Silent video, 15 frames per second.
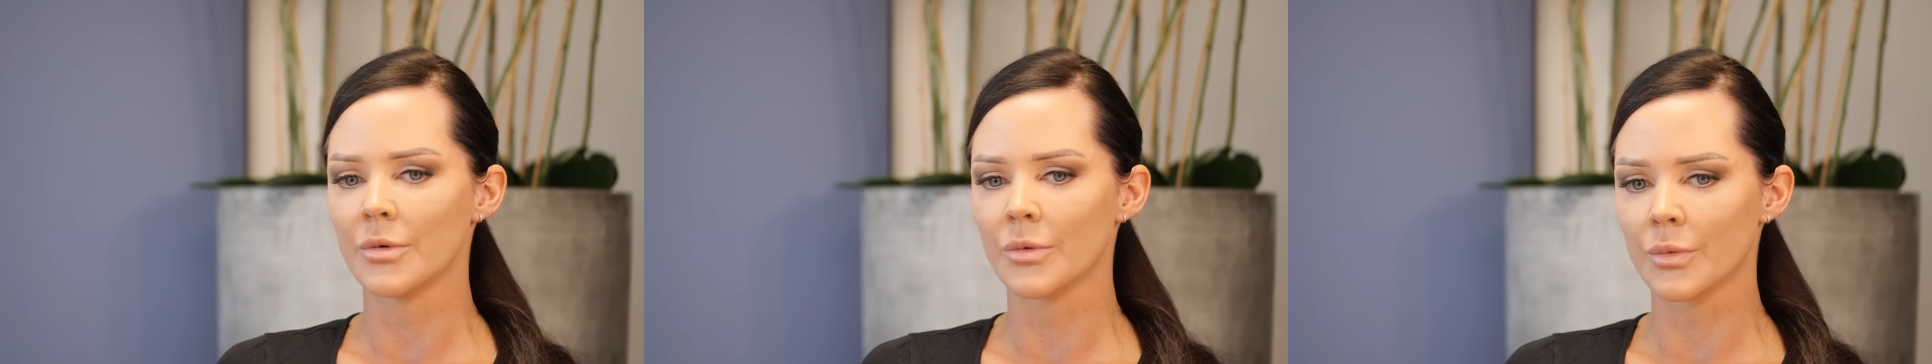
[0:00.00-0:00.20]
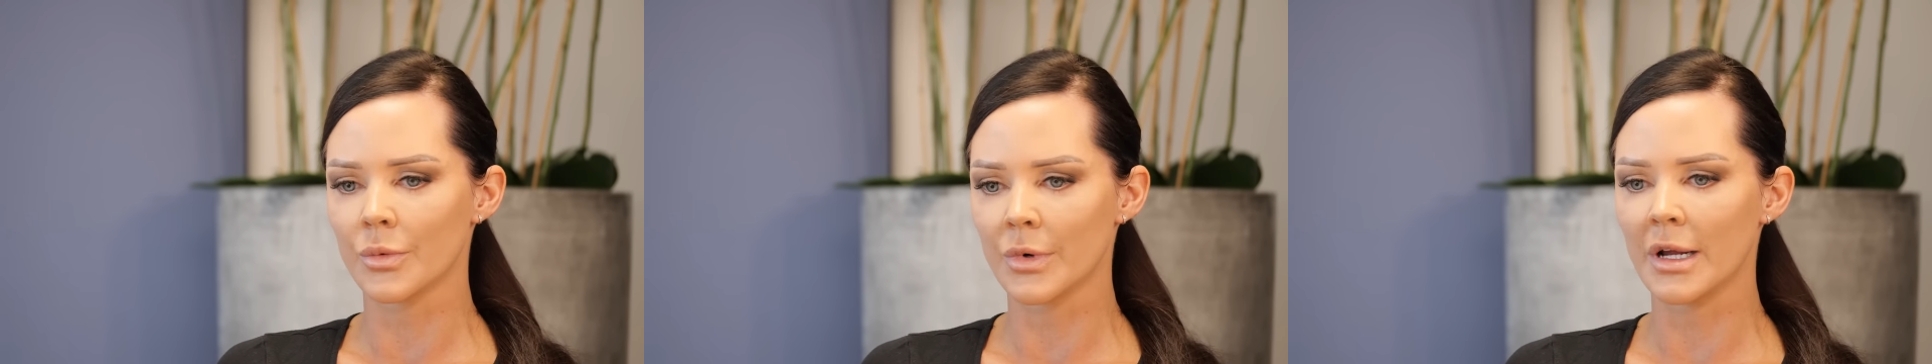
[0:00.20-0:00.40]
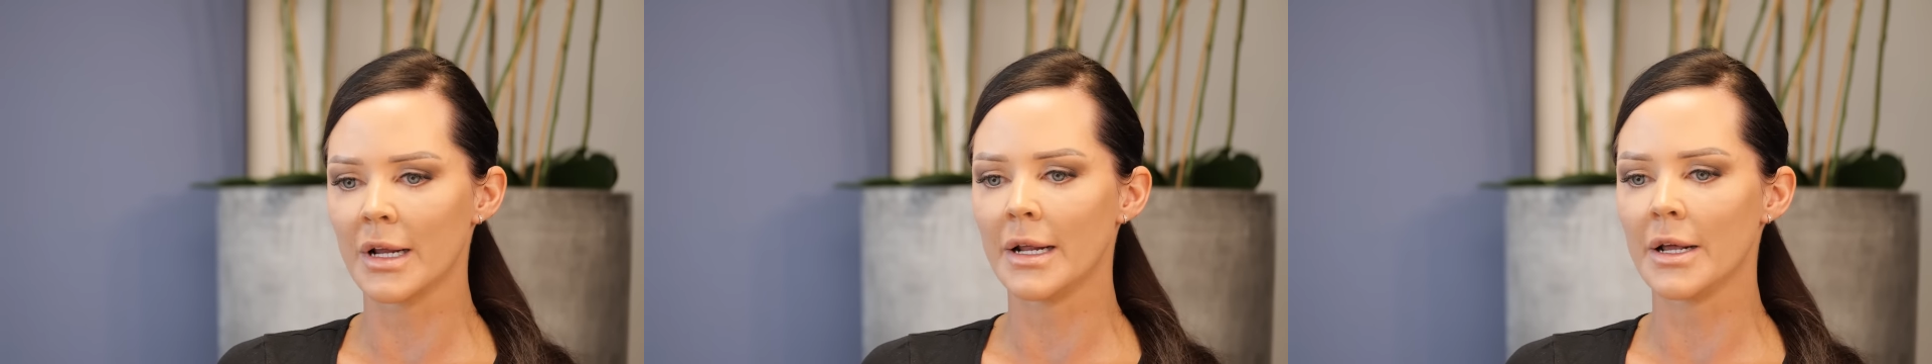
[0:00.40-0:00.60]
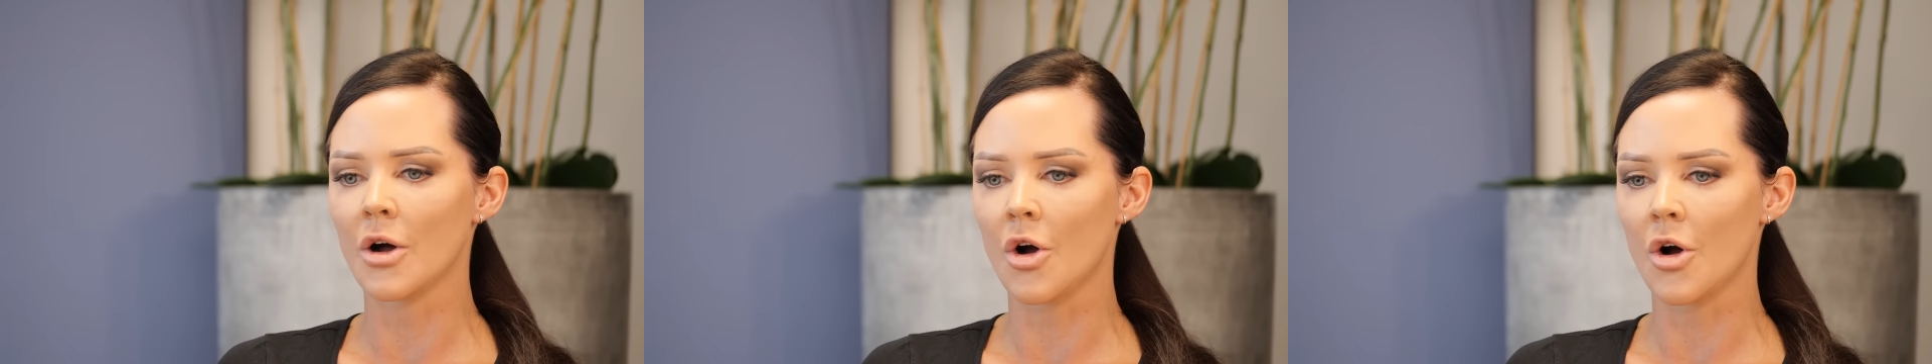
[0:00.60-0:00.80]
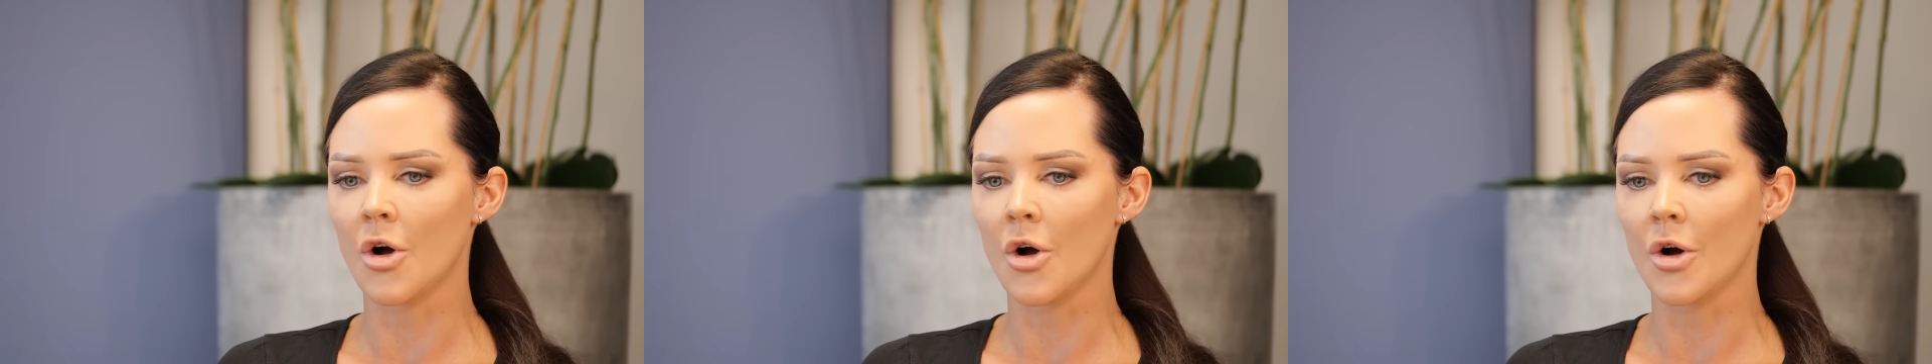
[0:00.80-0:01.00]
really
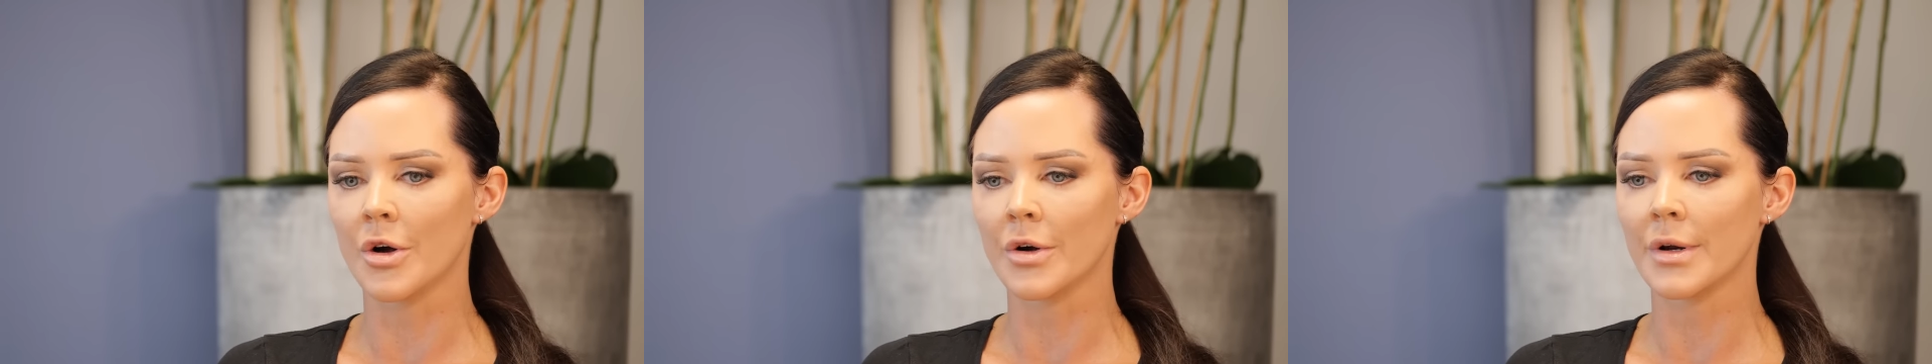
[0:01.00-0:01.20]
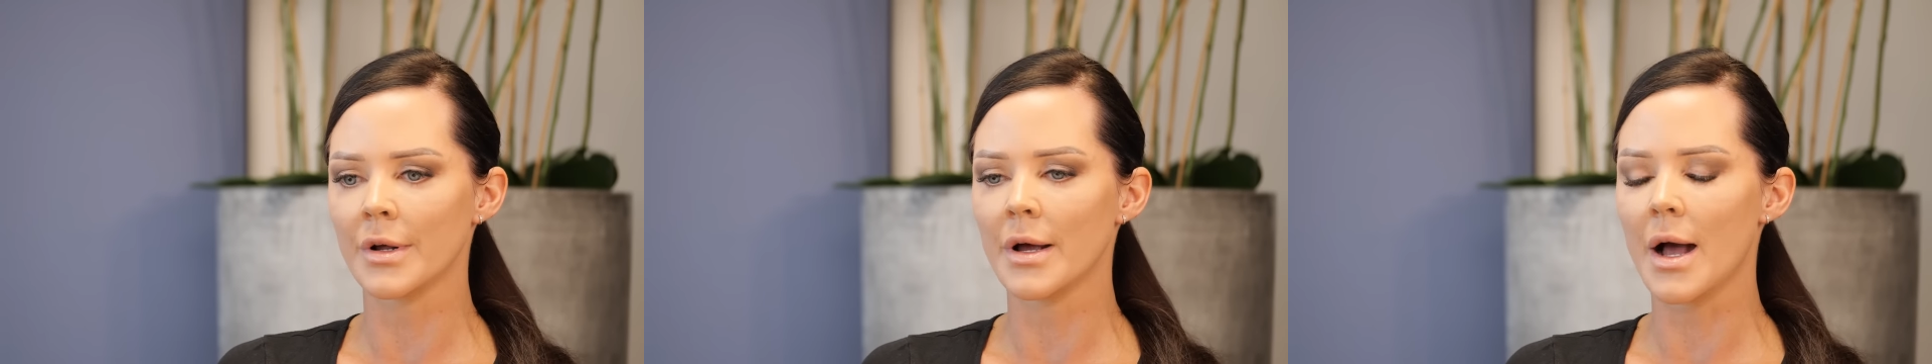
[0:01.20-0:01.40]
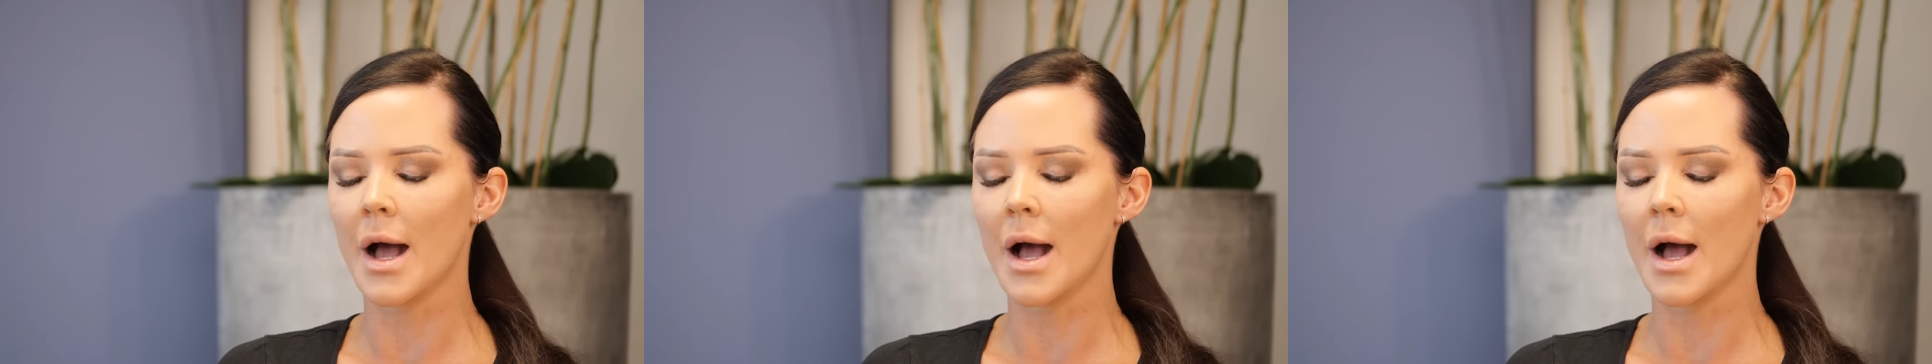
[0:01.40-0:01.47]
hard